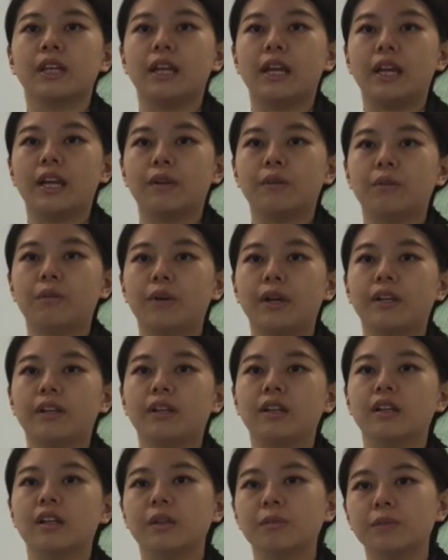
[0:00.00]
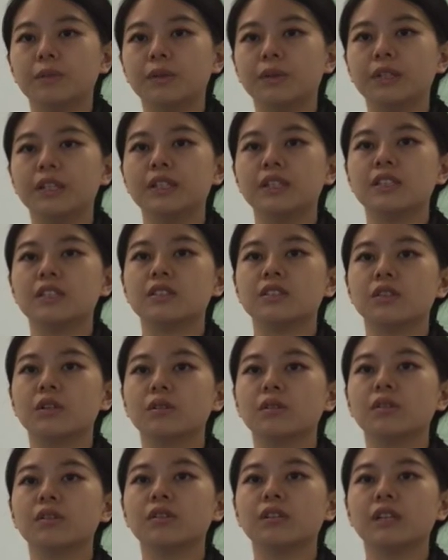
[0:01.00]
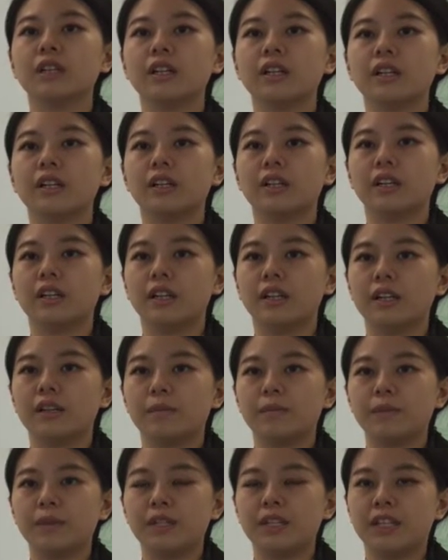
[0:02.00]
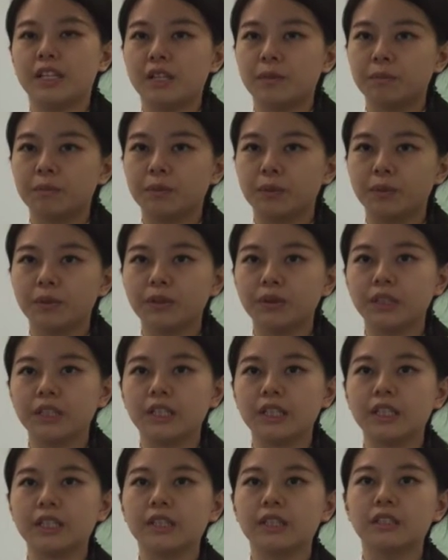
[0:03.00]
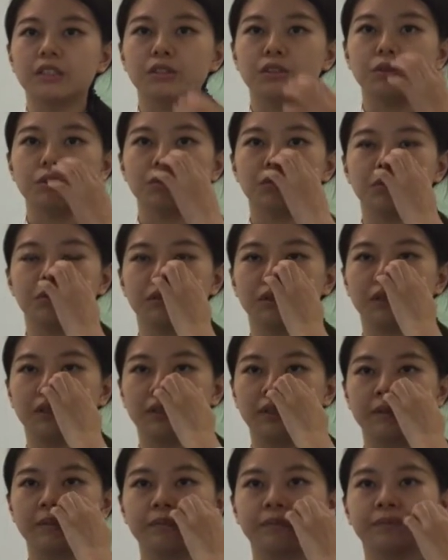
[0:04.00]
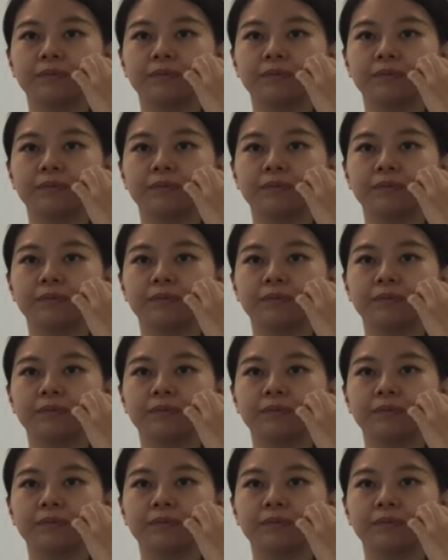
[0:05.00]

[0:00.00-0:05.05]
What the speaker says: and when the employee is no longer be employed due to the